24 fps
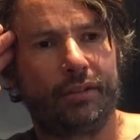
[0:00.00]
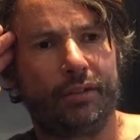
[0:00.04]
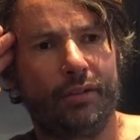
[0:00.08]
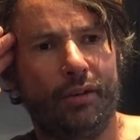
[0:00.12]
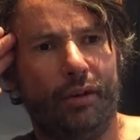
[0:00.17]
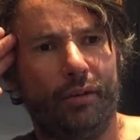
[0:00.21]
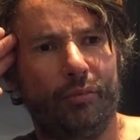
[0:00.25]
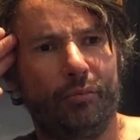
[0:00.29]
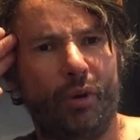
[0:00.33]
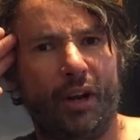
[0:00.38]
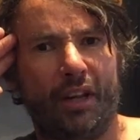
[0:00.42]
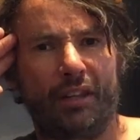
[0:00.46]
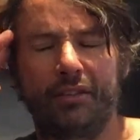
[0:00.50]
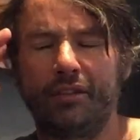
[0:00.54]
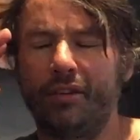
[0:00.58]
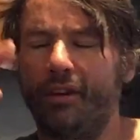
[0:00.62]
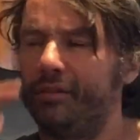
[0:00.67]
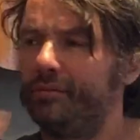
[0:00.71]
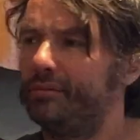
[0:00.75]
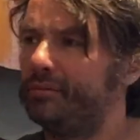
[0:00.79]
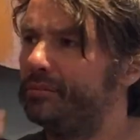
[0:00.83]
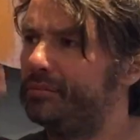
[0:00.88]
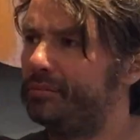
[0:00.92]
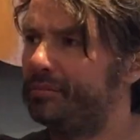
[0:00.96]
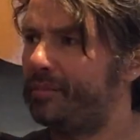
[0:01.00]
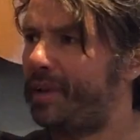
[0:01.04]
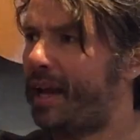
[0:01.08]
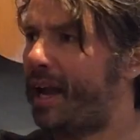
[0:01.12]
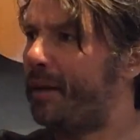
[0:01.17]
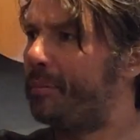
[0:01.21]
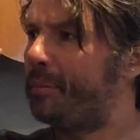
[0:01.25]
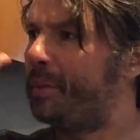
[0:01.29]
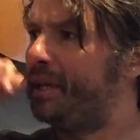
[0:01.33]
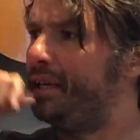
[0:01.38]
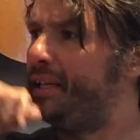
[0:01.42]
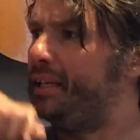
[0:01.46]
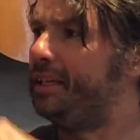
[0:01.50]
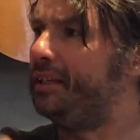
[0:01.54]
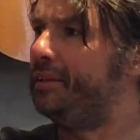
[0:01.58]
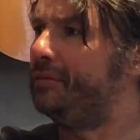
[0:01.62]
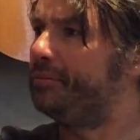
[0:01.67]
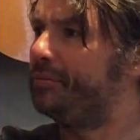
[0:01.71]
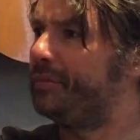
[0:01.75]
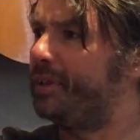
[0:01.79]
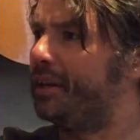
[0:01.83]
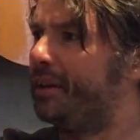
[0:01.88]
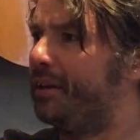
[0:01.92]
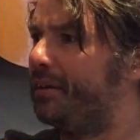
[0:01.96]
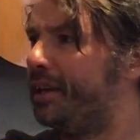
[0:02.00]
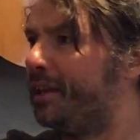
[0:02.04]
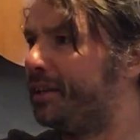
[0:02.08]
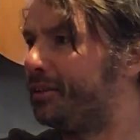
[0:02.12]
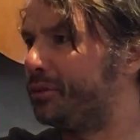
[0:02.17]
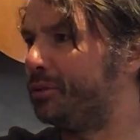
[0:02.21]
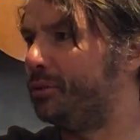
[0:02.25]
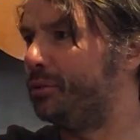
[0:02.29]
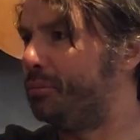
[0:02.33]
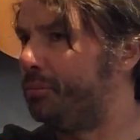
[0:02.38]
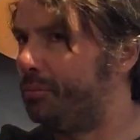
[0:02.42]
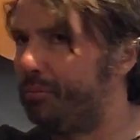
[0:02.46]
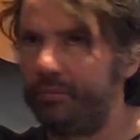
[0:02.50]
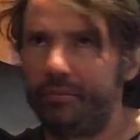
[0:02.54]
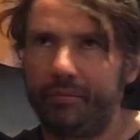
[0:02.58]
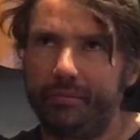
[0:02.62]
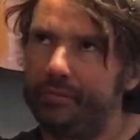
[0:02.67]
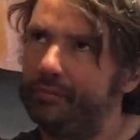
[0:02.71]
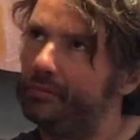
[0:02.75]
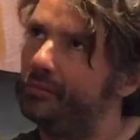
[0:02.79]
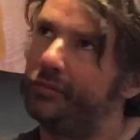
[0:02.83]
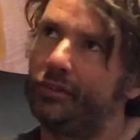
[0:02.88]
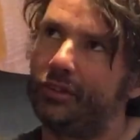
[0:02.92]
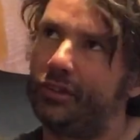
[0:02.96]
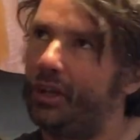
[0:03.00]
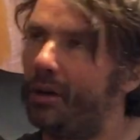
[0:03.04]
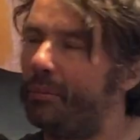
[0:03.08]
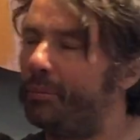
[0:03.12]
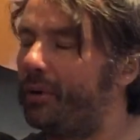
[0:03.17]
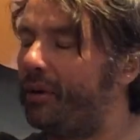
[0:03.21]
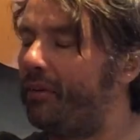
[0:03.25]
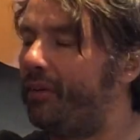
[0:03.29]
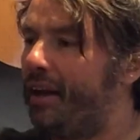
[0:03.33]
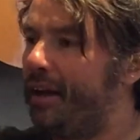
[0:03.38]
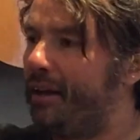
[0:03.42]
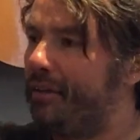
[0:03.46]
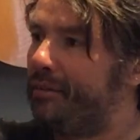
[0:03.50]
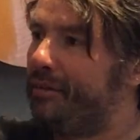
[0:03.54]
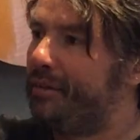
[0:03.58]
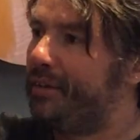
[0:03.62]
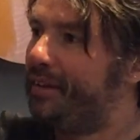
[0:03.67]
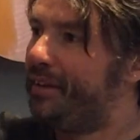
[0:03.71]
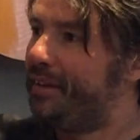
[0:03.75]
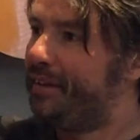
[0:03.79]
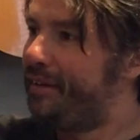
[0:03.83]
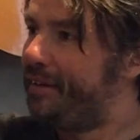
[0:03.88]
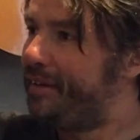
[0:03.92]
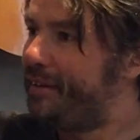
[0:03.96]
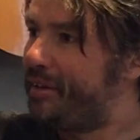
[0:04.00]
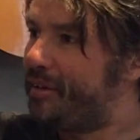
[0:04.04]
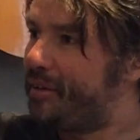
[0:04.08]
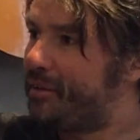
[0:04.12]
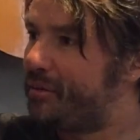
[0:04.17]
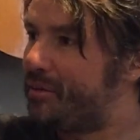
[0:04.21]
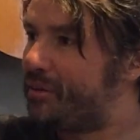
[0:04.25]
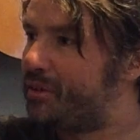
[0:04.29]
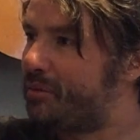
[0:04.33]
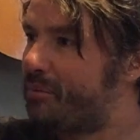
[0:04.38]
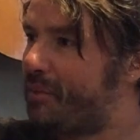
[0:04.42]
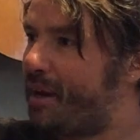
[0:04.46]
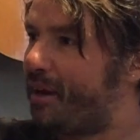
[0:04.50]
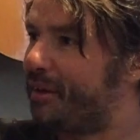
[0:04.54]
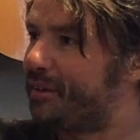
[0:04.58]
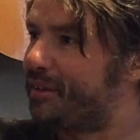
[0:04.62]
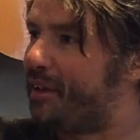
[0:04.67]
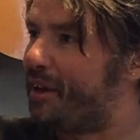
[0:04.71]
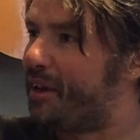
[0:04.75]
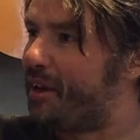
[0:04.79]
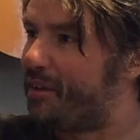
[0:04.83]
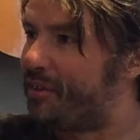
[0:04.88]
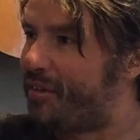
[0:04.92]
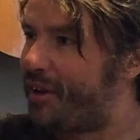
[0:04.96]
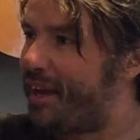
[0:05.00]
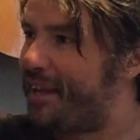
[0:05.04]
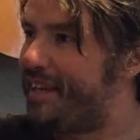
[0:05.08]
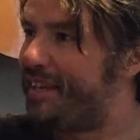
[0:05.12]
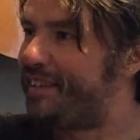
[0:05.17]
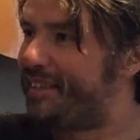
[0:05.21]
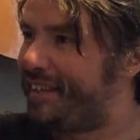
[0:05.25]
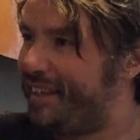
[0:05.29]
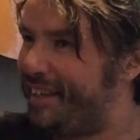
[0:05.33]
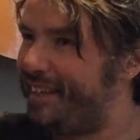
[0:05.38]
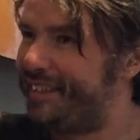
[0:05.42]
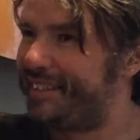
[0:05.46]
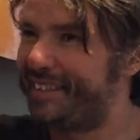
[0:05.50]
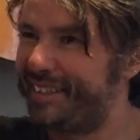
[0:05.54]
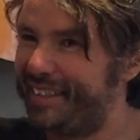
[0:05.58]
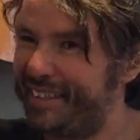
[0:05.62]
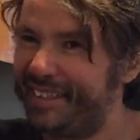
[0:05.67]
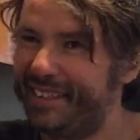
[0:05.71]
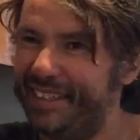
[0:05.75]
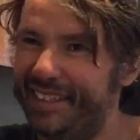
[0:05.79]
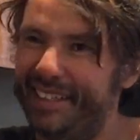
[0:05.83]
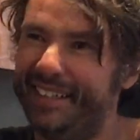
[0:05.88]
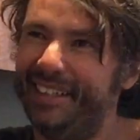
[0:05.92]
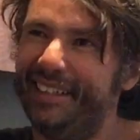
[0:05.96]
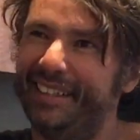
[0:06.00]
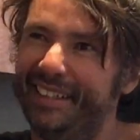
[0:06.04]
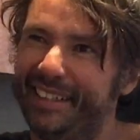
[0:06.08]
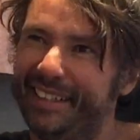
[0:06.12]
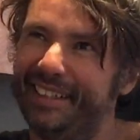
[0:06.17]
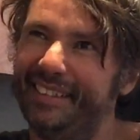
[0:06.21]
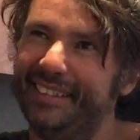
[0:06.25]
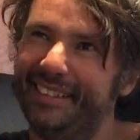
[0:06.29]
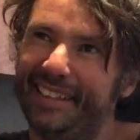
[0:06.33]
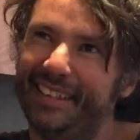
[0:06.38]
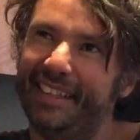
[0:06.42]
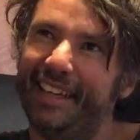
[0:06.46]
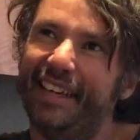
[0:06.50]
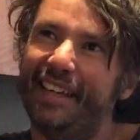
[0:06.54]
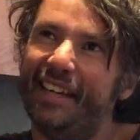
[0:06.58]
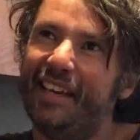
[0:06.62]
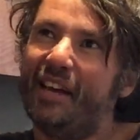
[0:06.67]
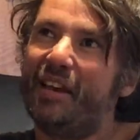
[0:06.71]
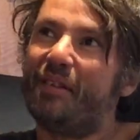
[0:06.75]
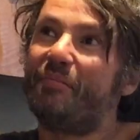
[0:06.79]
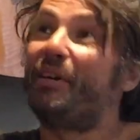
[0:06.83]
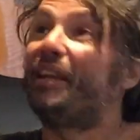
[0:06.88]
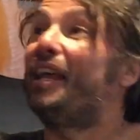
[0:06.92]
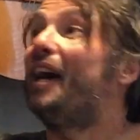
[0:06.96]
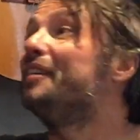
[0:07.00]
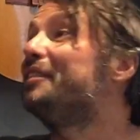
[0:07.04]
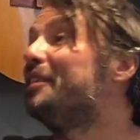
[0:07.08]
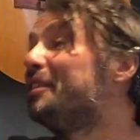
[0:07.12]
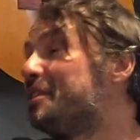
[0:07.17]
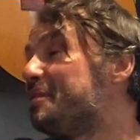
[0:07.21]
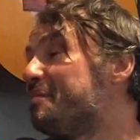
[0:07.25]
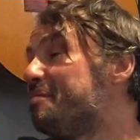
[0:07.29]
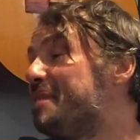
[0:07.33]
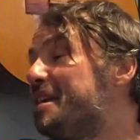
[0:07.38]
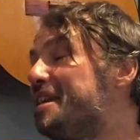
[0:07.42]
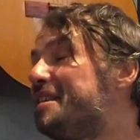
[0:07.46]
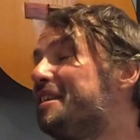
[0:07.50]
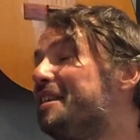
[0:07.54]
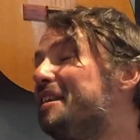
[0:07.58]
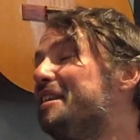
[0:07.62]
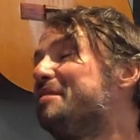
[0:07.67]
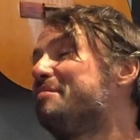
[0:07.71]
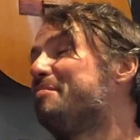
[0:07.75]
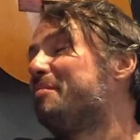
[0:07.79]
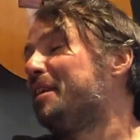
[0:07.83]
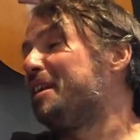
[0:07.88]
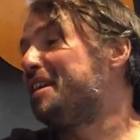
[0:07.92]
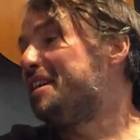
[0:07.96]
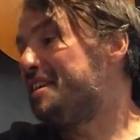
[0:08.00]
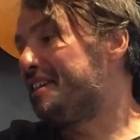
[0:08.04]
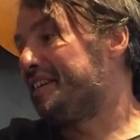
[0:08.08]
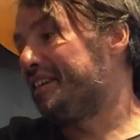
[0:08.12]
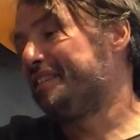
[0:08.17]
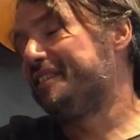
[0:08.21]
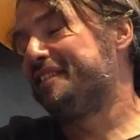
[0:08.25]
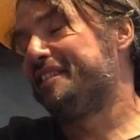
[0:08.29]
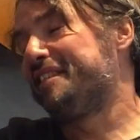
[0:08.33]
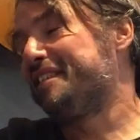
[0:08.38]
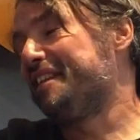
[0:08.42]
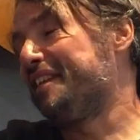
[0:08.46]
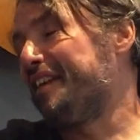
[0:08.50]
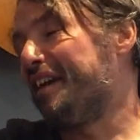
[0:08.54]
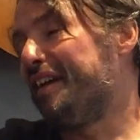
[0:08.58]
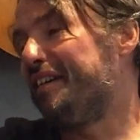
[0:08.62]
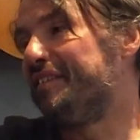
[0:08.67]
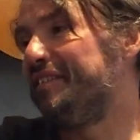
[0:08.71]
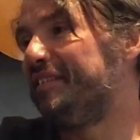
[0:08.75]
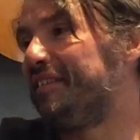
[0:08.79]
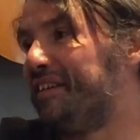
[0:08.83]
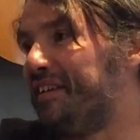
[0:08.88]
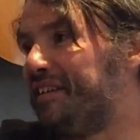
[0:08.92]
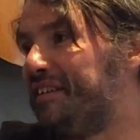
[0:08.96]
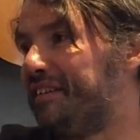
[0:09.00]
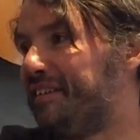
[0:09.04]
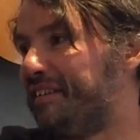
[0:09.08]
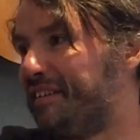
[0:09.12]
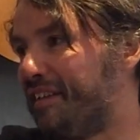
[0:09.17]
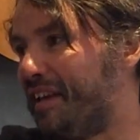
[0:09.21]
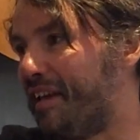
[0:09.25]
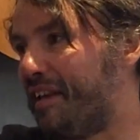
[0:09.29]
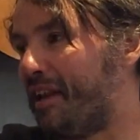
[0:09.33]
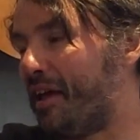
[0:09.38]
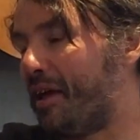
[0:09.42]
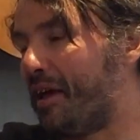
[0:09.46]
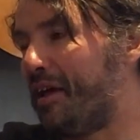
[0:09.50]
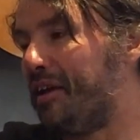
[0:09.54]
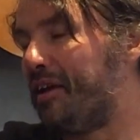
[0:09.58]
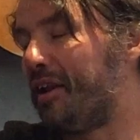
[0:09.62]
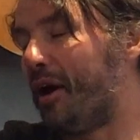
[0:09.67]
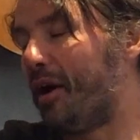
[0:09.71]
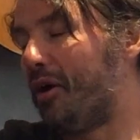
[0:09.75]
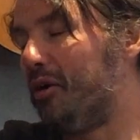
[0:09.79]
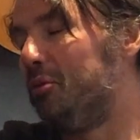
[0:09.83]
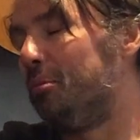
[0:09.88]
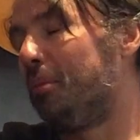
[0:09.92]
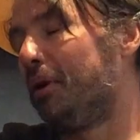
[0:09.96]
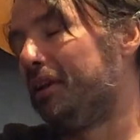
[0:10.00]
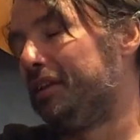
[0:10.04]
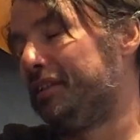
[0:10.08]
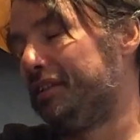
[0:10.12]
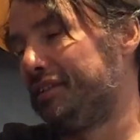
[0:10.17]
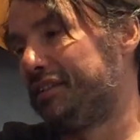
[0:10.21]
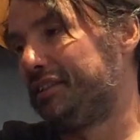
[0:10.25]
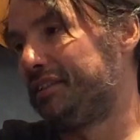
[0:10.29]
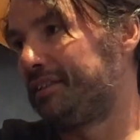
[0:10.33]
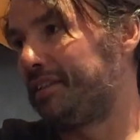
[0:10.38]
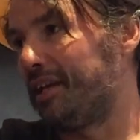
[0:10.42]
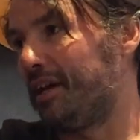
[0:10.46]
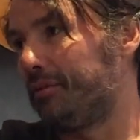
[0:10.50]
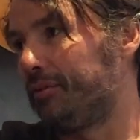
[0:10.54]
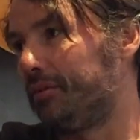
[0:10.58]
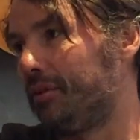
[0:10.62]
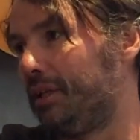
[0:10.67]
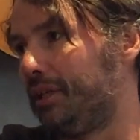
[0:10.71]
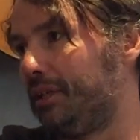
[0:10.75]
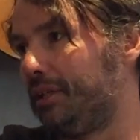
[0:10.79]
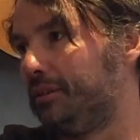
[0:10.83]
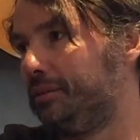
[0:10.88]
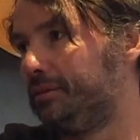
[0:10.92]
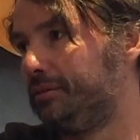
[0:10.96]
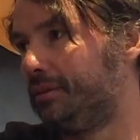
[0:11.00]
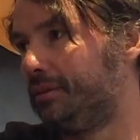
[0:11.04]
not, well, it's not happy. Let's all jump around with smiles on our faces. But that doesn't mean that it's bleak and and hopeless. Definitely.